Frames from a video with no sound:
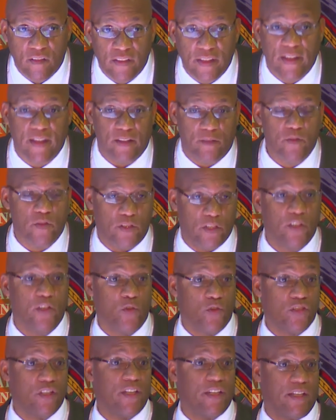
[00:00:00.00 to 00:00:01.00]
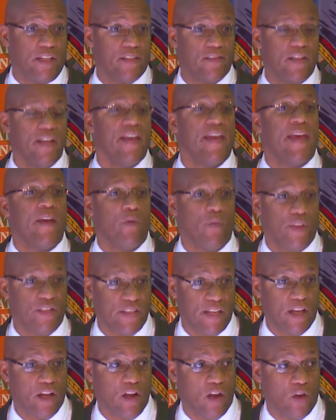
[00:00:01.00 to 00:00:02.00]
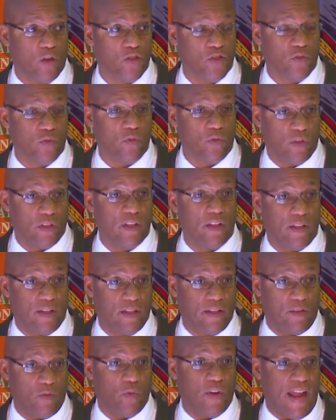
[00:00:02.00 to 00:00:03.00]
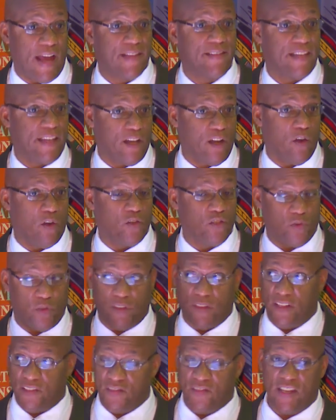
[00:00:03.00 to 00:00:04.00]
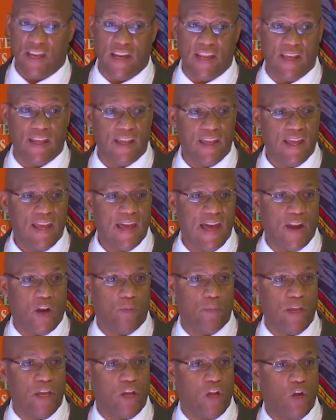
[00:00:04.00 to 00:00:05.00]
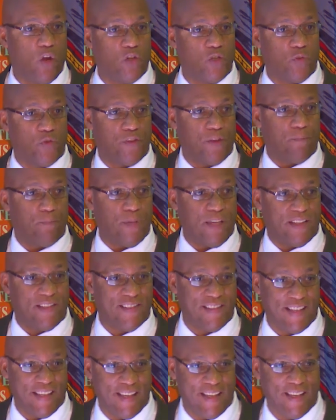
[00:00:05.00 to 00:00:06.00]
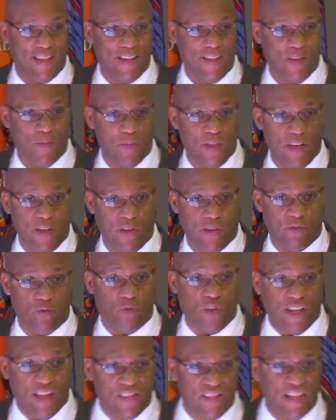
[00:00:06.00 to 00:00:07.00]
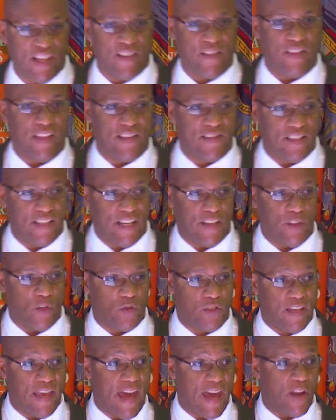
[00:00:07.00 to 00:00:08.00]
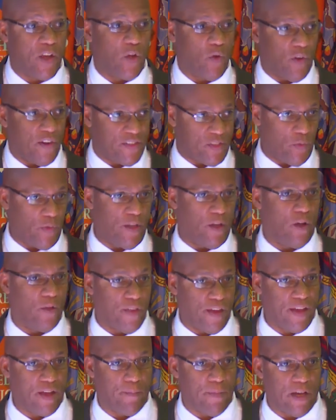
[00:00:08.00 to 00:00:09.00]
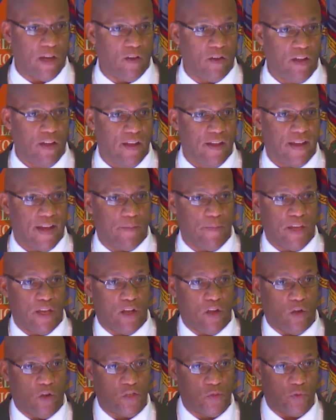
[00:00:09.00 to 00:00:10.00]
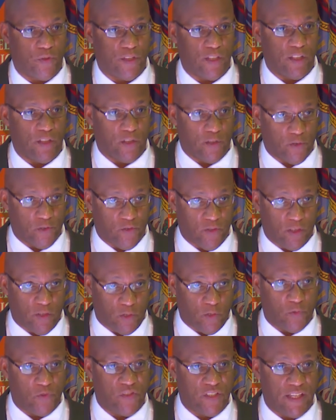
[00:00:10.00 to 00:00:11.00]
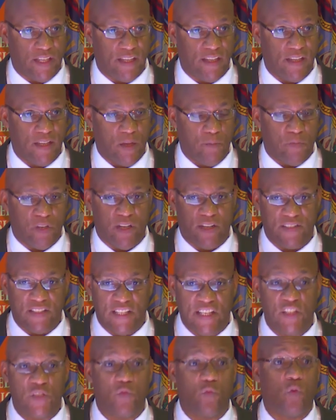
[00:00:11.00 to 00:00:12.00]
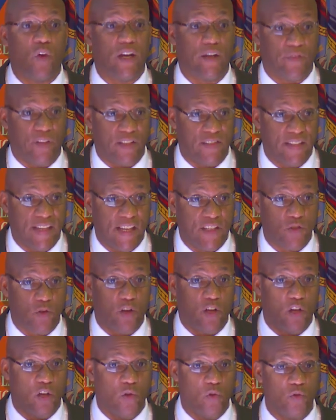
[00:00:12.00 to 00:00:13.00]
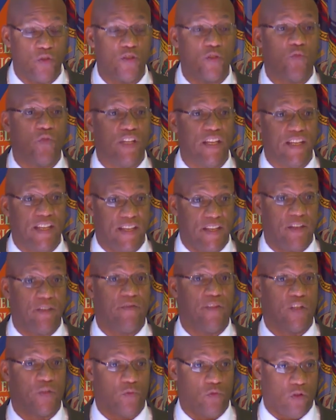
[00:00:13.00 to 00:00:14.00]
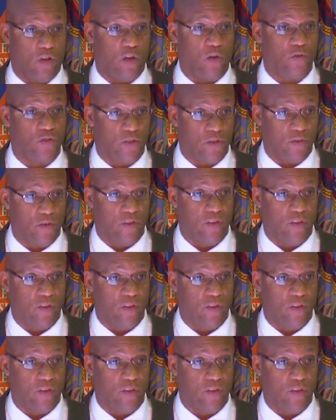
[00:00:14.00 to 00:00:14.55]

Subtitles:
Yeah, usually it is. And when we say culture, when I say culture in this setting, I don't mean culture with a big C, meaning race, ethnicity, and those categories that we all think about. I mean culture with a little c, because each one of us has our own unique individual culture.